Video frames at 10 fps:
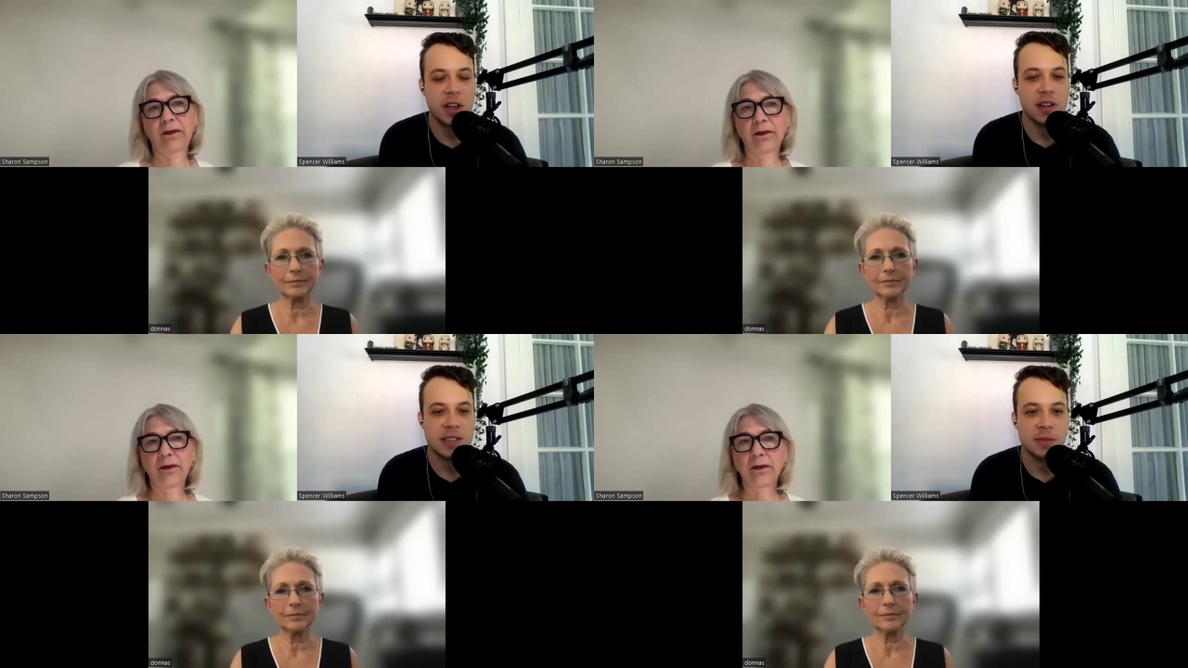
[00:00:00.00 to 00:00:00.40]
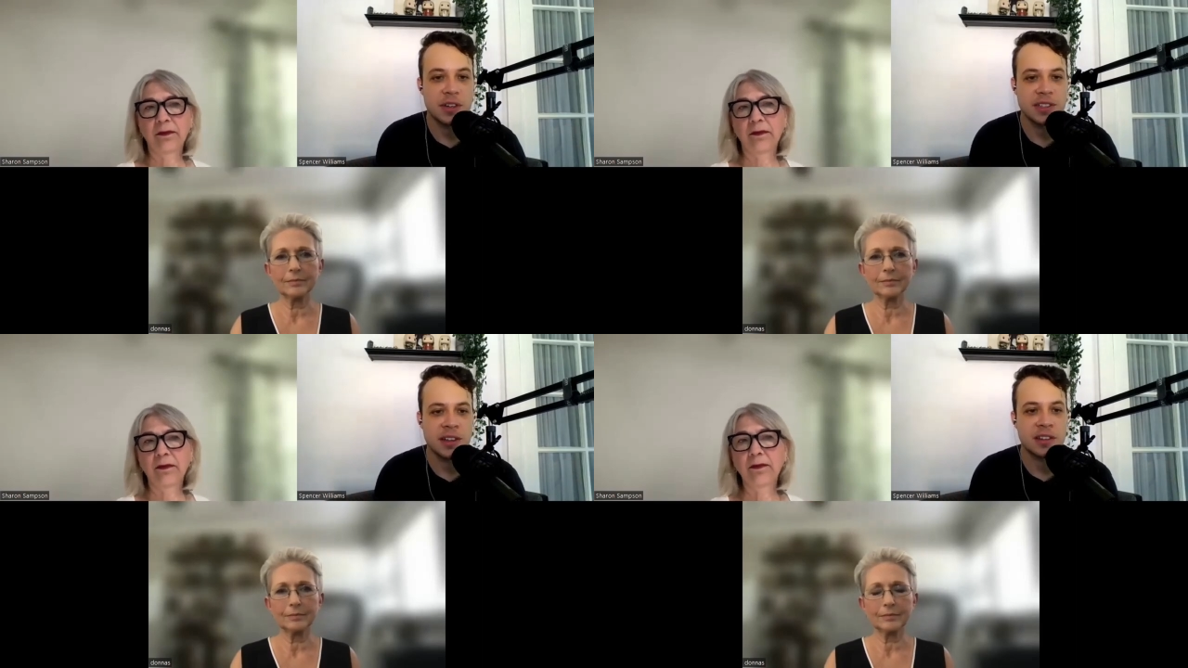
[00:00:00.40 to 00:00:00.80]

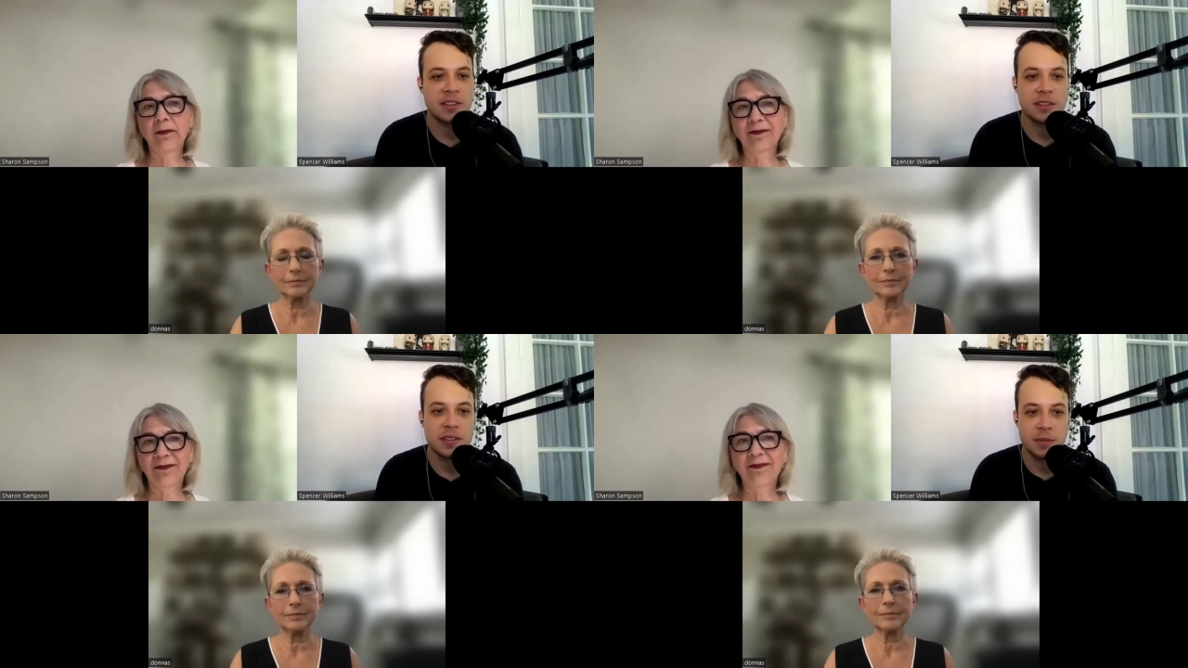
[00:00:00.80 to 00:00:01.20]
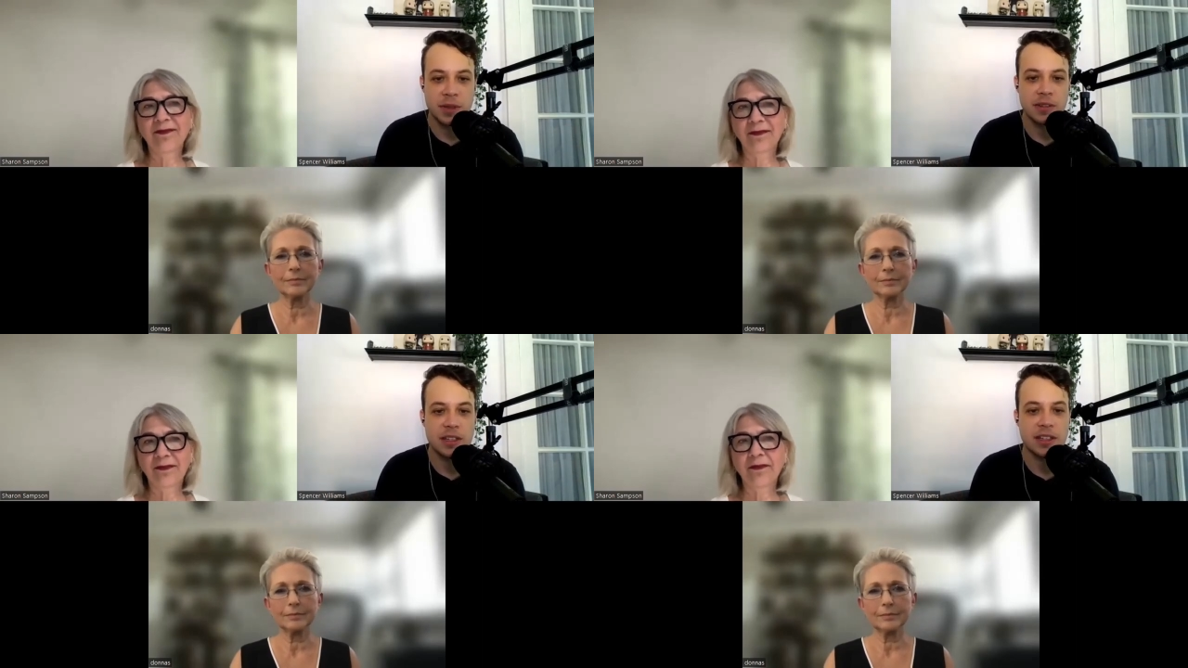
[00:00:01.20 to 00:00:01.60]
Speaker 1: costumers and also to
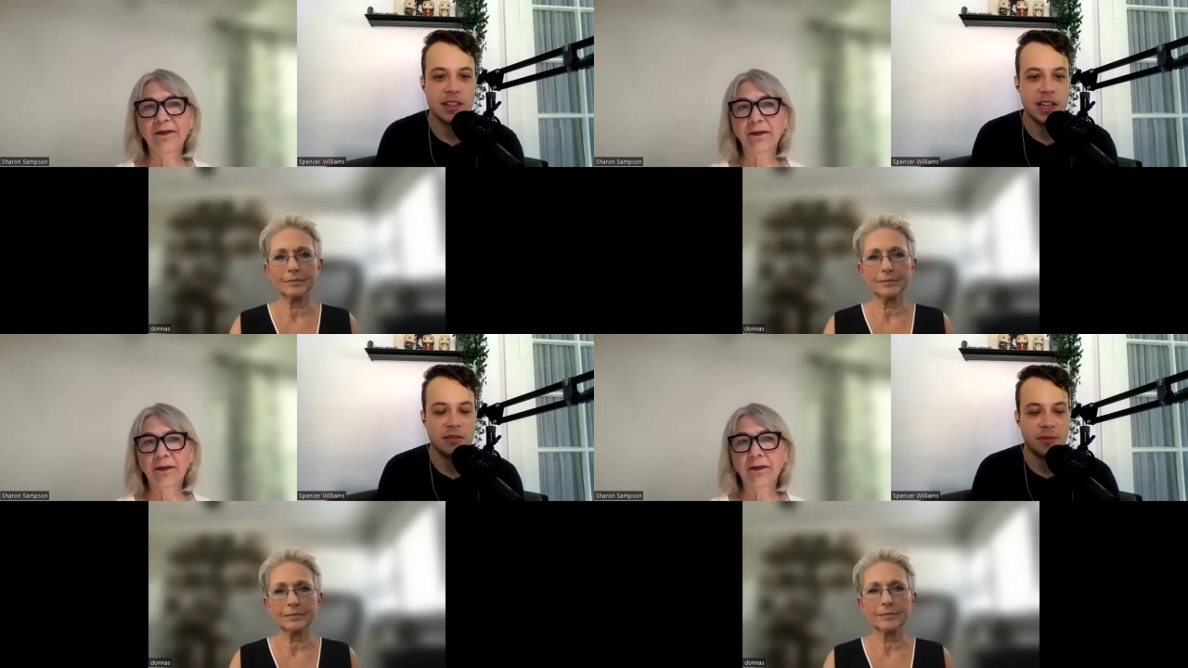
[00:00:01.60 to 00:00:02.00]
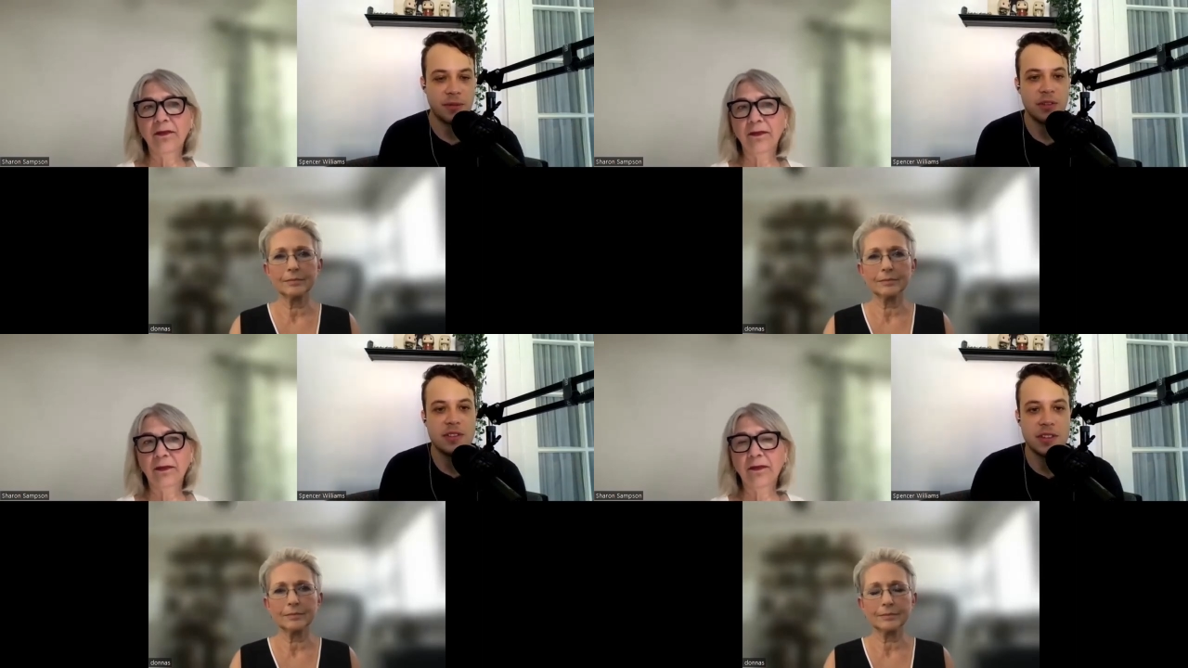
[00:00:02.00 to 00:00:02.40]
be able to connect
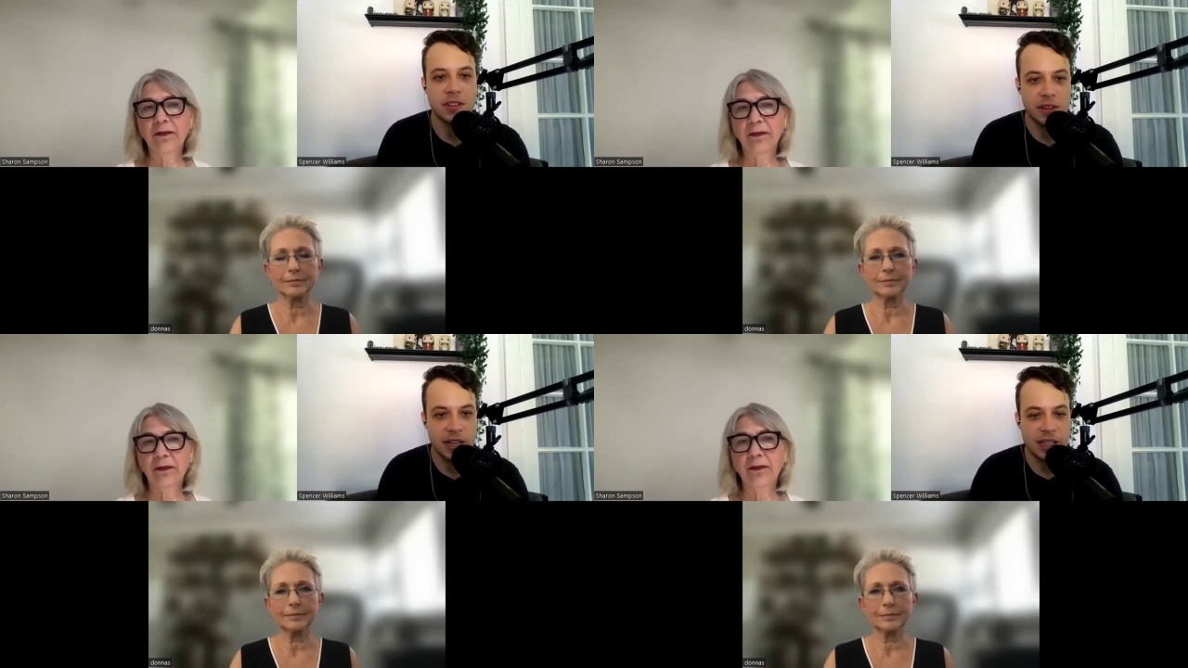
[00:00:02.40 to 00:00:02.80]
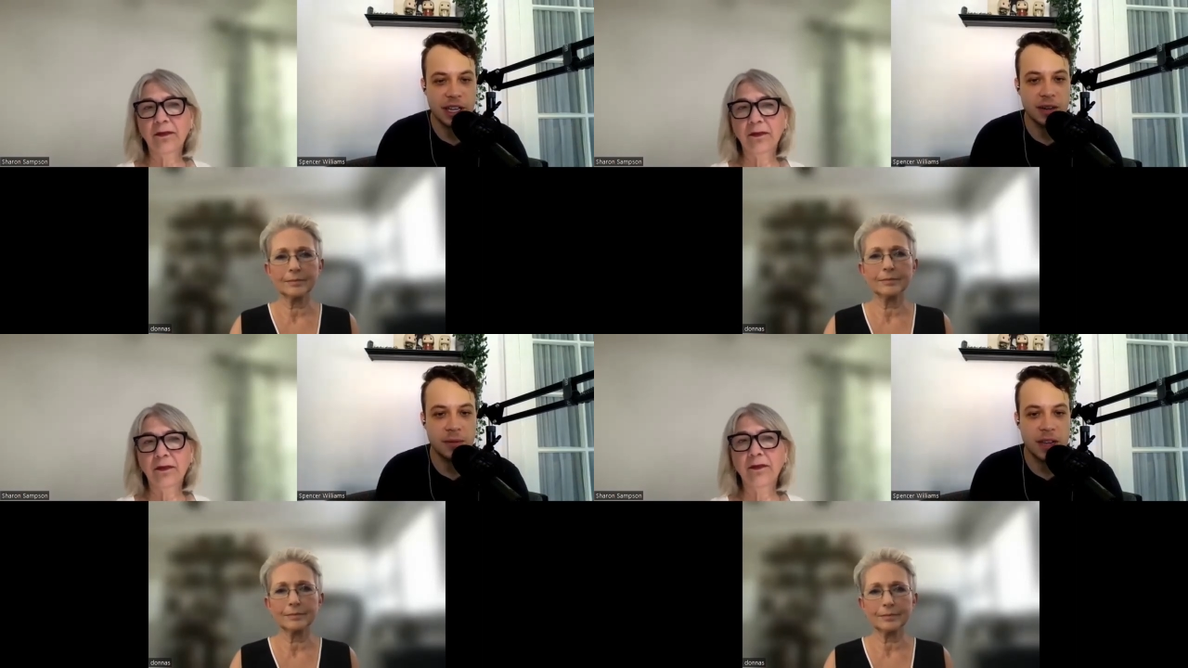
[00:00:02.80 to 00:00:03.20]
with you two and get